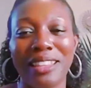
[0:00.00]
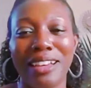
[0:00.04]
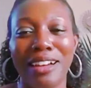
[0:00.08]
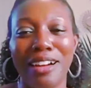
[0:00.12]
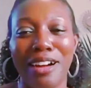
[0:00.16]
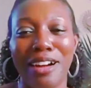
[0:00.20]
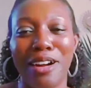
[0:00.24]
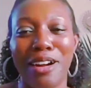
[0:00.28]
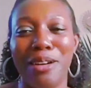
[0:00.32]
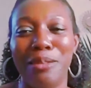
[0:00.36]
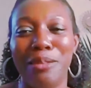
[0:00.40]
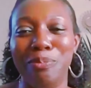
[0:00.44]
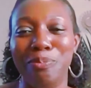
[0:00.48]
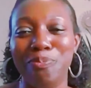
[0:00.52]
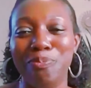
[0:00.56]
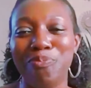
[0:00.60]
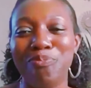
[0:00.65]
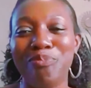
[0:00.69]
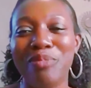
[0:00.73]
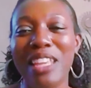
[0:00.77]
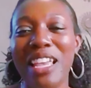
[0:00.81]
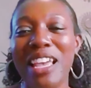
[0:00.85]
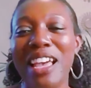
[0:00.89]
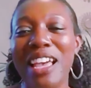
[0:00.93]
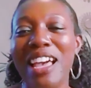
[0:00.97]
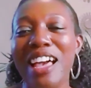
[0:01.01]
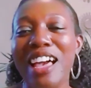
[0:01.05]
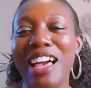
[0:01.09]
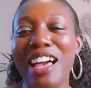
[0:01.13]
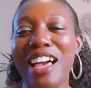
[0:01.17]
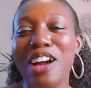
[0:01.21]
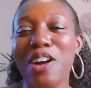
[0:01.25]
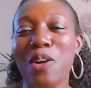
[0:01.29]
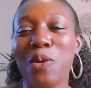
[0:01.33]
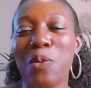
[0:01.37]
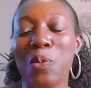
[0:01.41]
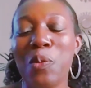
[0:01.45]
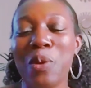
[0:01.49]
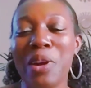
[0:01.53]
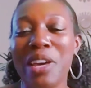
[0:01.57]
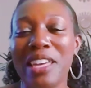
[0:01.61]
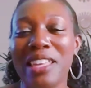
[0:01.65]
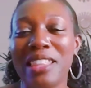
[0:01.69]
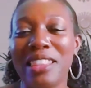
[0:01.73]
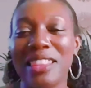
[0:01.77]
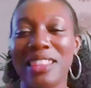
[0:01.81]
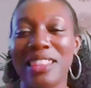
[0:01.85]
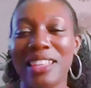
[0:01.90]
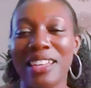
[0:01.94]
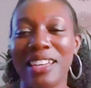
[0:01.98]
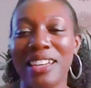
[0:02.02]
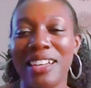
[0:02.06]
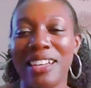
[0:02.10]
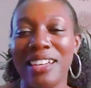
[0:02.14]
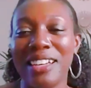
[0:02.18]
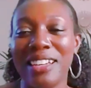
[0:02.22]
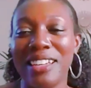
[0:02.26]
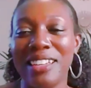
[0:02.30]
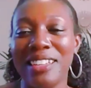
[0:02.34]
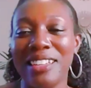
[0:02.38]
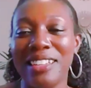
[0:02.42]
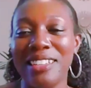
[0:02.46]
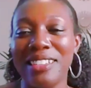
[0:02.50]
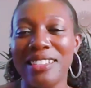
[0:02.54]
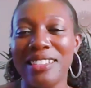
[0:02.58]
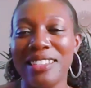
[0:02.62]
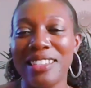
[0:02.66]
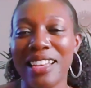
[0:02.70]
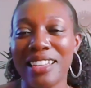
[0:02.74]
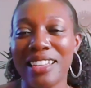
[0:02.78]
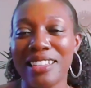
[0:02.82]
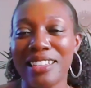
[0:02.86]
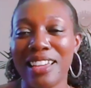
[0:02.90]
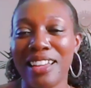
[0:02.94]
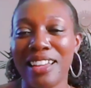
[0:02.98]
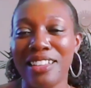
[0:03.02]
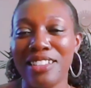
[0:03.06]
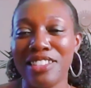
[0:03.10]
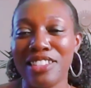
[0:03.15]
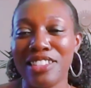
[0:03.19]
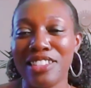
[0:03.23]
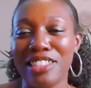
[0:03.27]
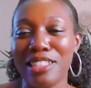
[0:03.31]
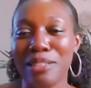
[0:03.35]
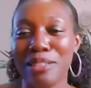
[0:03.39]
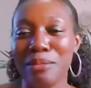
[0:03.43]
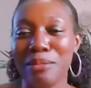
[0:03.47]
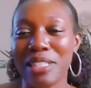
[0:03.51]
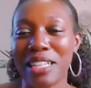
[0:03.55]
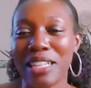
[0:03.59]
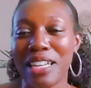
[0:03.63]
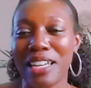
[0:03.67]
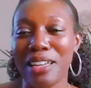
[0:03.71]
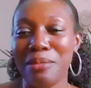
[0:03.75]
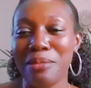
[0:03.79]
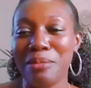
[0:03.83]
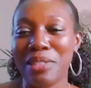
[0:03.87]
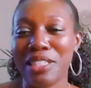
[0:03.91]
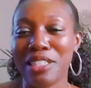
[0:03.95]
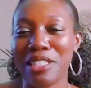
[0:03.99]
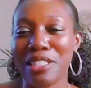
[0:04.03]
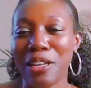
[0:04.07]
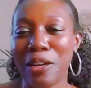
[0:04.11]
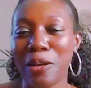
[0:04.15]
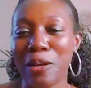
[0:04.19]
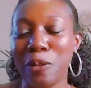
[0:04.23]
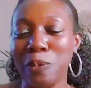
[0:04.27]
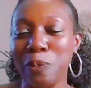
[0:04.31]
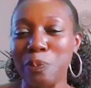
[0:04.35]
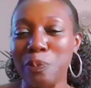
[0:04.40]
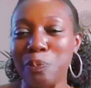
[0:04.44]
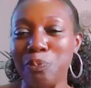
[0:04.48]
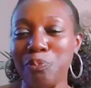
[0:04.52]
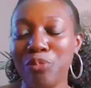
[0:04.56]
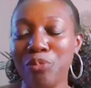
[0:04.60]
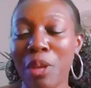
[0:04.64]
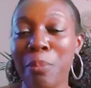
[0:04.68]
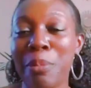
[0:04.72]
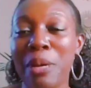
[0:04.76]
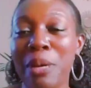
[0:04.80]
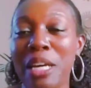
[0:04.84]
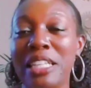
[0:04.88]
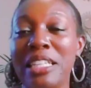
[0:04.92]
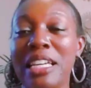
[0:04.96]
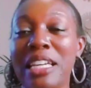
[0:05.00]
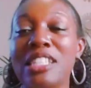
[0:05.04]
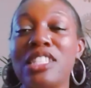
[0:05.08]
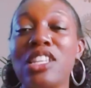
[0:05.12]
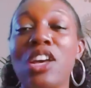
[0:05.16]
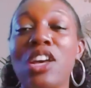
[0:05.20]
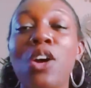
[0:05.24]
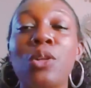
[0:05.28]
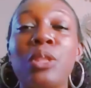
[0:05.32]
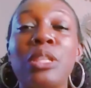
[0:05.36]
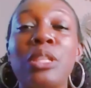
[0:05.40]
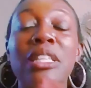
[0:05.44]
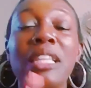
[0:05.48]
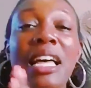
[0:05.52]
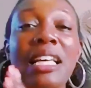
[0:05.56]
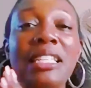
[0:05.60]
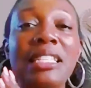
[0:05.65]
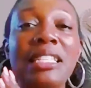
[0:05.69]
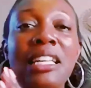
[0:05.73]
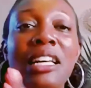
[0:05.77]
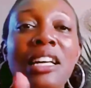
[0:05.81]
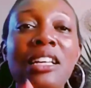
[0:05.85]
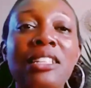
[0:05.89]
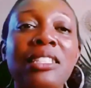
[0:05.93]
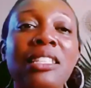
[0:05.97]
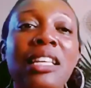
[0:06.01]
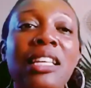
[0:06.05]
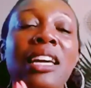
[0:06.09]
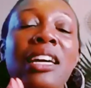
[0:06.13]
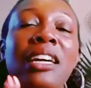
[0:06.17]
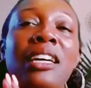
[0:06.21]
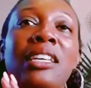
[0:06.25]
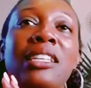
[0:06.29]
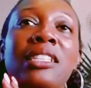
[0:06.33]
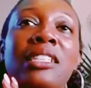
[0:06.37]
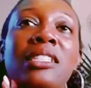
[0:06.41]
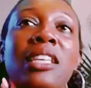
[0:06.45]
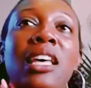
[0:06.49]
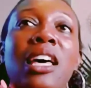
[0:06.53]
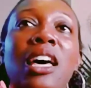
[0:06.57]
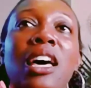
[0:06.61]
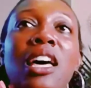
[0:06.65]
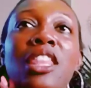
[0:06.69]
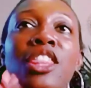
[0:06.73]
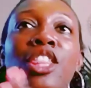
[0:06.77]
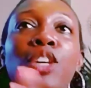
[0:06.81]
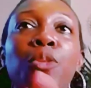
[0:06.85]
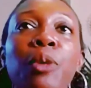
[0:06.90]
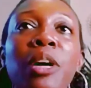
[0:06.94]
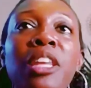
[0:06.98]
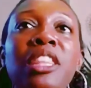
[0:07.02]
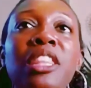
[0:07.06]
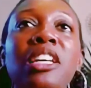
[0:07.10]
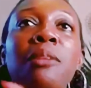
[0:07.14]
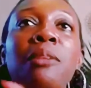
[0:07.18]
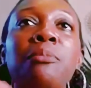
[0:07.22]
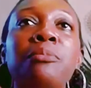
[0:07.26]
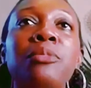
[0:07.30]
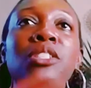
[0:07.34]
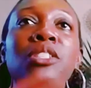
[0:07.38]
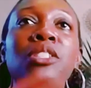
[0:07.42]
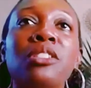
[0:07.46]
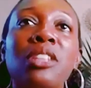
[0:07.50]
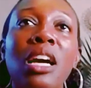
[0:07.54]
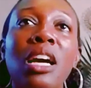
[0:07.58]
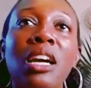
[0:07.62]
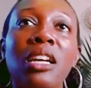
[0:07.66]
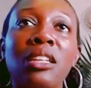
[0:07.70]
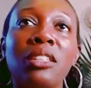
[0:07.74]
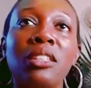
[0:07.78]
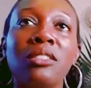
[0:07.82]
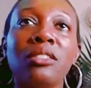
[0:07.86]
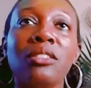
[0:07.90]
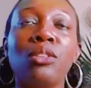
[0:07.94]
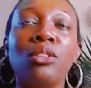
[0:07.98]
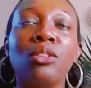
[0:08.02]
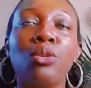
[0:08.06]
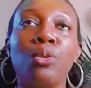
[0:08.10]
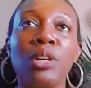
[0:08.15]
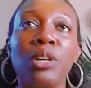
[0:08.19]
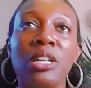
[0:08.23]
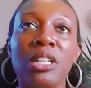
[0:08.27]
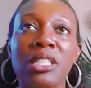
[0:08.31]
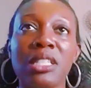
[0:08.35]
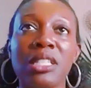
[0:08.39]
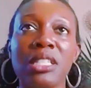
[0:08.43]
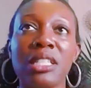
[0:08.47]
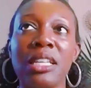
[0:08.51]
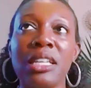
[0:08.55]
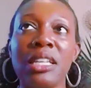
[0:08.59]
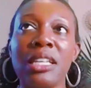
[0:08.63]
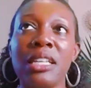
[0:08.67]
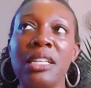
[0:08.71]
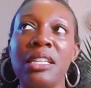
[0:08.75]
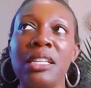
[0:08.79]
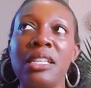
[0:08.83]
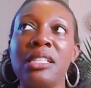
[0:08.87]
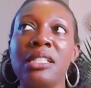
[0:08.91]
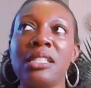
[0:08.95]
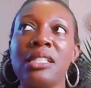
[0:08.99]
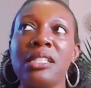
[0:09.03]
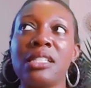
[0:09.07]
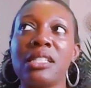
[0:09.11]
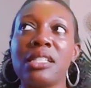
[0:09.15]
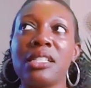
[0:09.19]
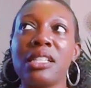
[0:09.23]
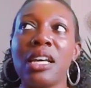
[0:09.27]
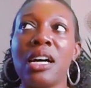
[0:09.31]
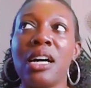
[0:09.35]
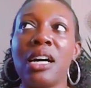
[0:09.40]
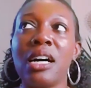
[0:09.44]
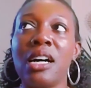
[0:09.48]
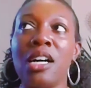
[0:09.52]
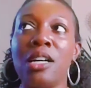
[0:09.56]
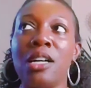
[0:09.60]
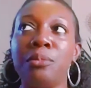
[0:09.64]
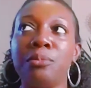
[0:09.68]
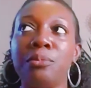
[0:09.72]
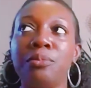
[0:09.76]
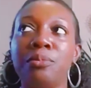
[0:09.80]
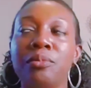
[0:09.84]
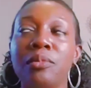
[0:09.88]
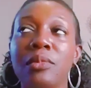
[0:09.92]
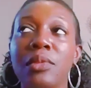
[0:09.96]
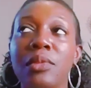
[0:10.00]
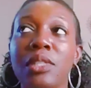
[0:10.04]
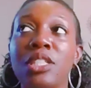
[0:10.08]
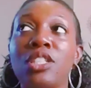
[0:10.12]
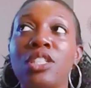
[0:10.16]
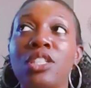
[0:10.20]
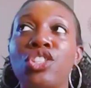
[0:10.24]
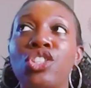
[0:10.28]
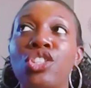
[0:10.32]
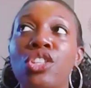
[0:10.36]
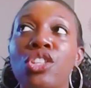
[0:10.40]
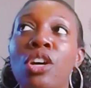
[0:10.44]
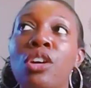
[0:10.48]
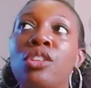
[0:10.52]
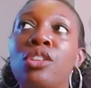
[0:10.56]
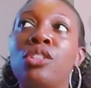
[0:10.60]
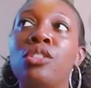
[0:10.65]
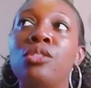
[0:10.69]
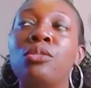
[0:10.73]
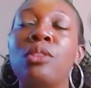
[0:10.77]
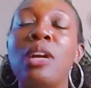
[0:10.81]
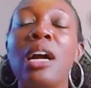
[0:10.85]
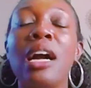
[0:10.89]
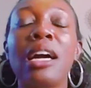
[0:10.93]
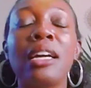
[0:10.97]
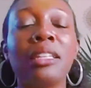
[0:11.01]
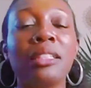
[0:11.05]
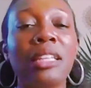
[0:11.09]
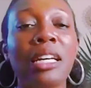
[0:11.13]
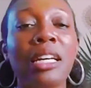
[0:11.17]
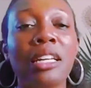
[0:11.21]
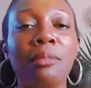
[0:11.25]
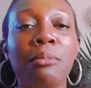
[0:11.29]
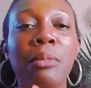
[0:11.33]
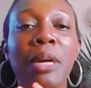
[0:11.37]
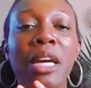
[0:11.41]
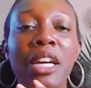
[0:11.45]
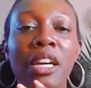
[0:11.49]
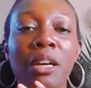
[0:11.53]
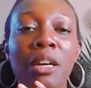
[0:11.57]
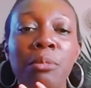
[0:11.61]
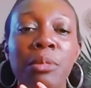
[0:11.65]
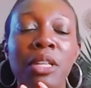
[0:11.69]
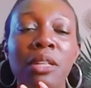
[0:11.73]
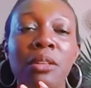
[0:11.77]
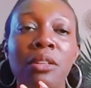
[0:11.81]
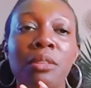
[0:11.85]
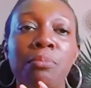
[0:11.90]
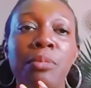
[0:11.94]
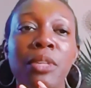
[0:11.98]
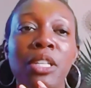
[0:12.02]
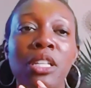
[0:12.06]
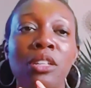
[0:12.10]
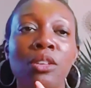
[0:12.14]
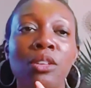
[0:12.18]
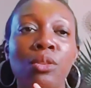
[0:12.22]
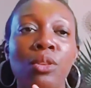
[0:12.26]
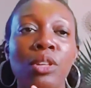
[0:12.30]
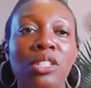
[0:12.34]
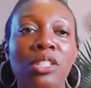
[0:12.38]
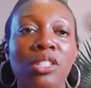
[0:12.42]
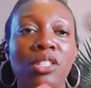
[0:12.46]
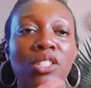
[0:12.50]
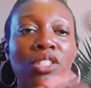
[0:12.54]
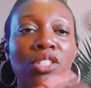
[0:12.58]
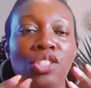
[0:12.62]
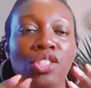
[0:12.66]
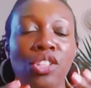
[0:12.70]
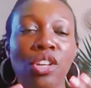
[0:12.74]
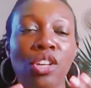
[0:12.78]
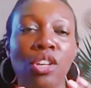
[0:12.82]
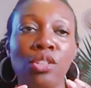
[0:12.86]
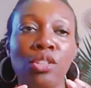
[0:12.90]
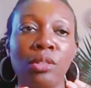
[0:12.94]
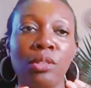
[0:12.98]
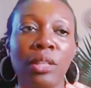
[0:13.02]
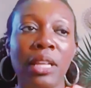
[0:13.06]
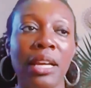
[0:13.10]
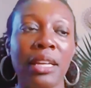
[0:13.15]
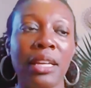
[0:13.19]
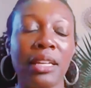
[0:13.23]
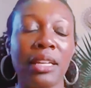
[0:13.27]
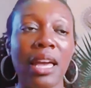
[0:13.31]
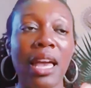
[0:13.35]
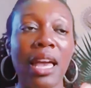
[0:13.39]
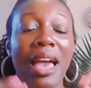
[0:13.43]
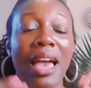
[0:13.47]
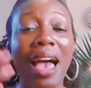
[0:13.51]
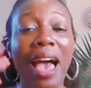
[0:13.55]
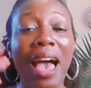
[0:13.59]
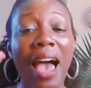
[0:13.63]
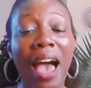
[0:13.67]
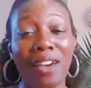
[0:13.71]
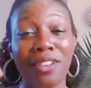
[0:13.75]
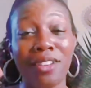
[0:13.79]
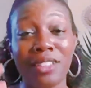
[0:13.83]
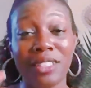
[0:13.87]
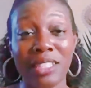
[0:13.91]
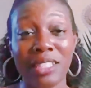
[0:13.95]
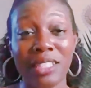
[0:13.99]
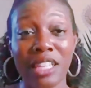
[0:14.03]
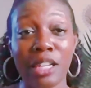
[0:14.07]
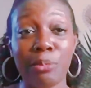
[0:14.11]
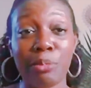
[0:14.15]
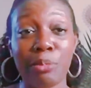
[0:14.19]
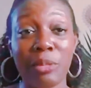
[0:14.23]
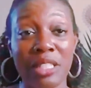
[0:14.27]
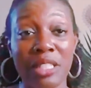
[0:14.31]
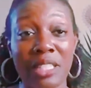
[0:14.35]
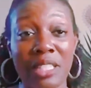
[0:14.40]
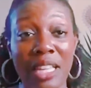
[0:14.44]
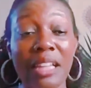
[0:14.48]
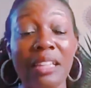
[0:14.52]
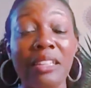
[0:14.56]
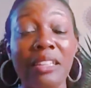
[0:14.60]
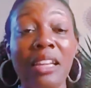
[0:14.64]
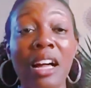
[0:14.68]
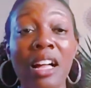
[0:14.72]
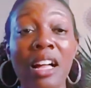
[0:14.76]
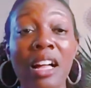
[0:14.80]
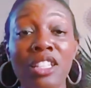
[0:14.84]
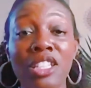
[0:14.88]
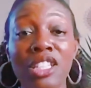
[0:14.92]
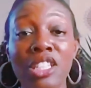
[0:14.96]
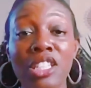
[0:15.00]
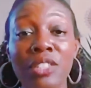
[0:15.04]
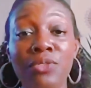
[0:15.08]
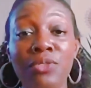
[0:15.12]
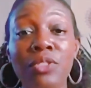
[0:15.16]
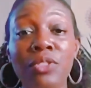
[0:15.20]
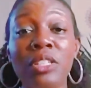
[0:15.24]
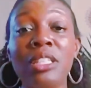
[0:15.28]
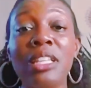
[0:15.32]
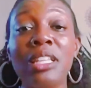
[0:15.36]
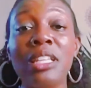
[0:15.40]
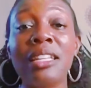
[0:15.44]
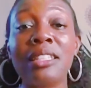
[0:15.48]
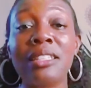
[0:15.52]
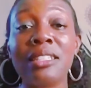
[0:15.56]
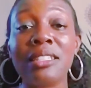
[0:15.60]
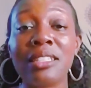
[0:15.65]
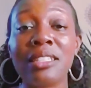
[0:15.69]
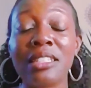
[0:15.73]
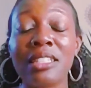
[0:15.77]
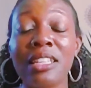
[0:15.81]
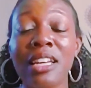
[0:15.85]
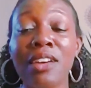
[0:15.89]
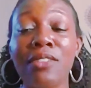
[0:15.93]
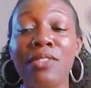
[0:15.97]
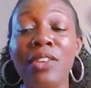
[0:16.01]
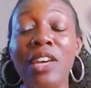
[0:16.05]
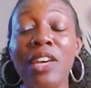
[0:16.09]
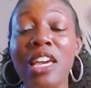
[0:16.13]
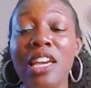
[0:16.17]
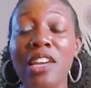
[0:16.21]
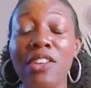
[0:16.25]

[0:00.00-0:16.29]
um, with uh, technology sometimes. So, but yes. Oh, the last thing I'll say is the way that I'm designing the course is um, to show you, kind of like in my Airbnb course, to show you like how to set up the technology for a lot of this stuff.